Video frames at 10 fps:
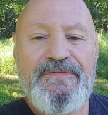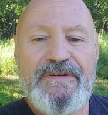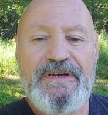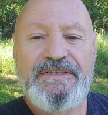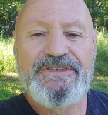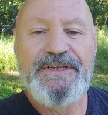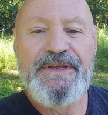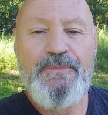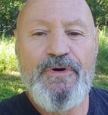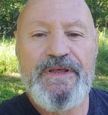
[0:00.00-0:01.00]
for
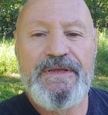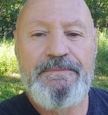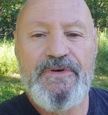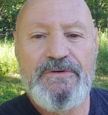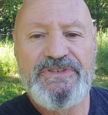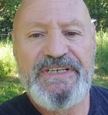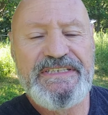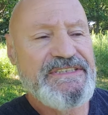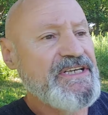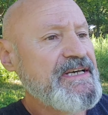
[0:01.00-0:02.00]
Sunday morning
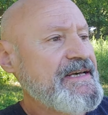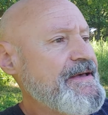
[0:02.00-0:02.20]
musings.